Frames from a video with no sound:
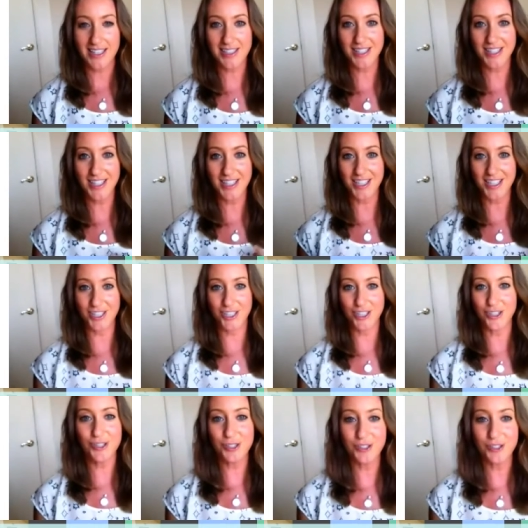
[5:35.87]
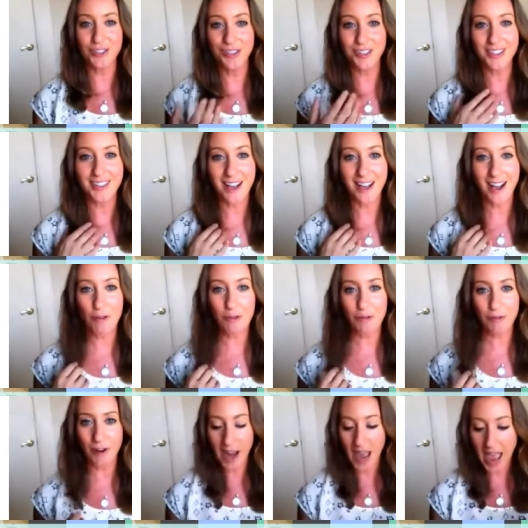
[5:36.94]
is that you
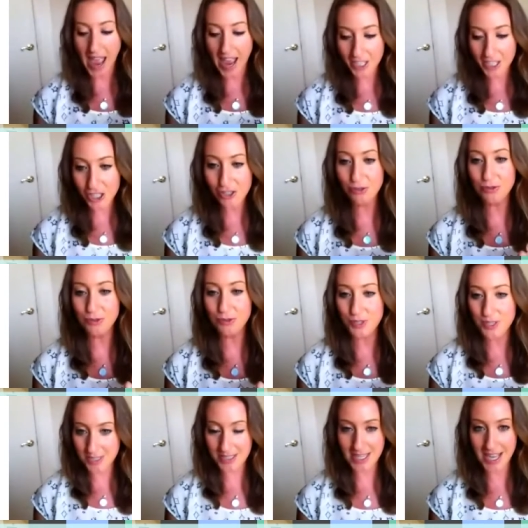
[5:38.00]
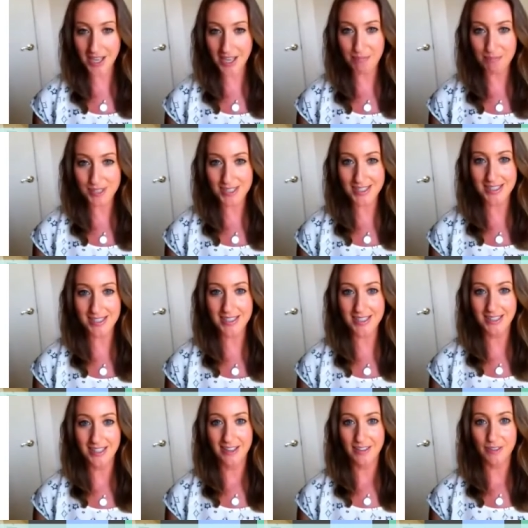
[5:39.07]
offer actual steps
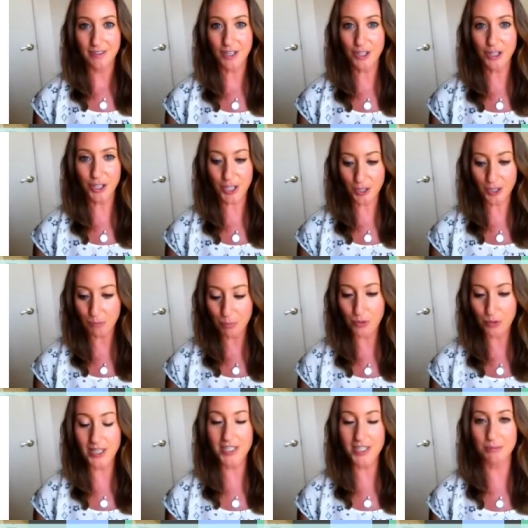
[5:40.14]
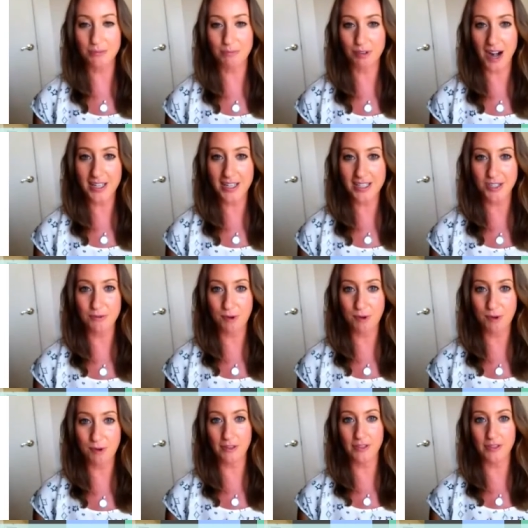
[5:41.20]
that you can put into practice
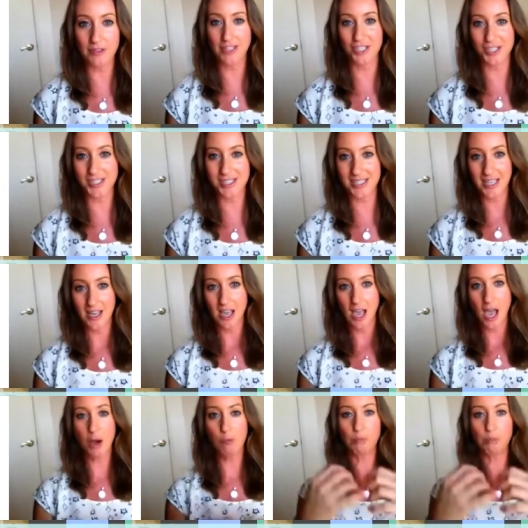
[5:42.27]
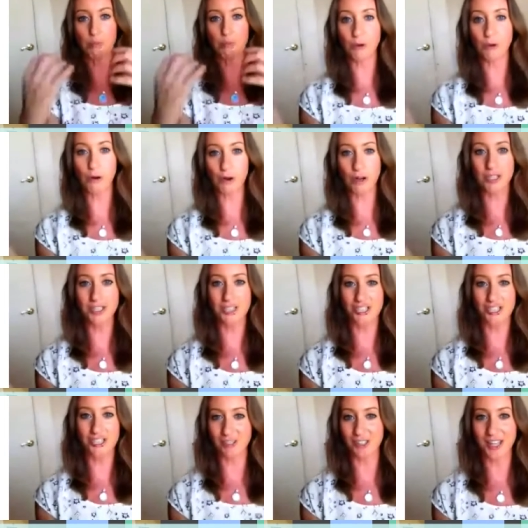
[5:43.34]
rather than just a broad
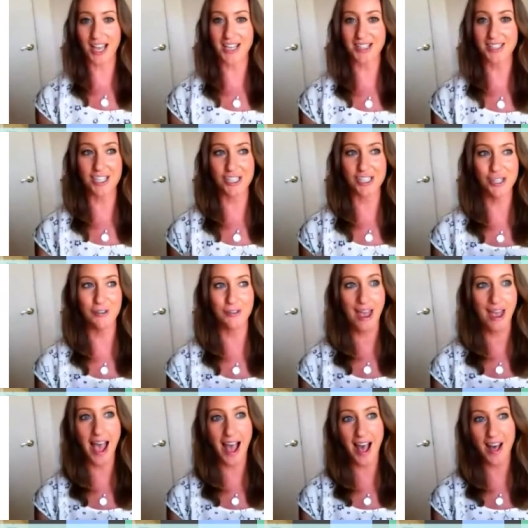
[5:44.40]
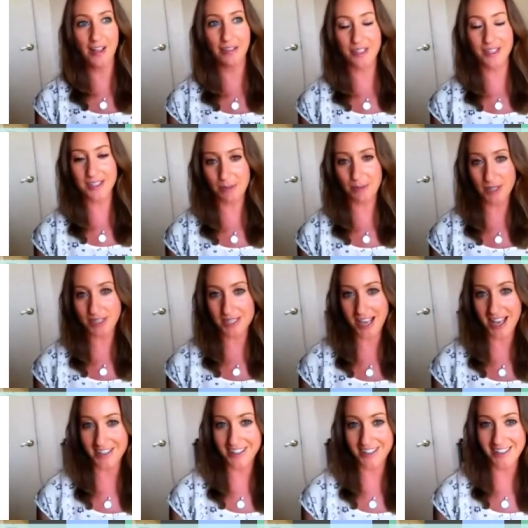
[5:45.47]
generalization of how things can be
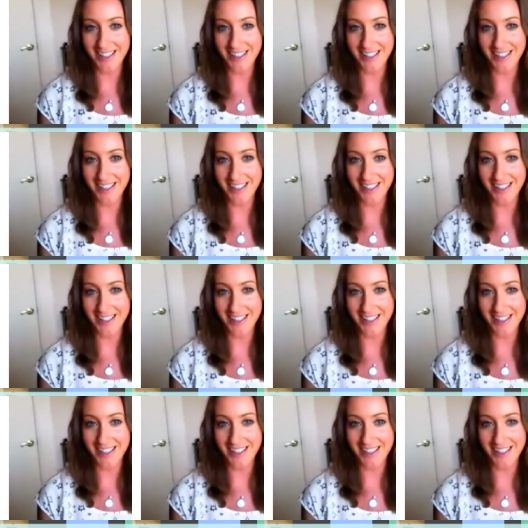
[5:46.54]
done.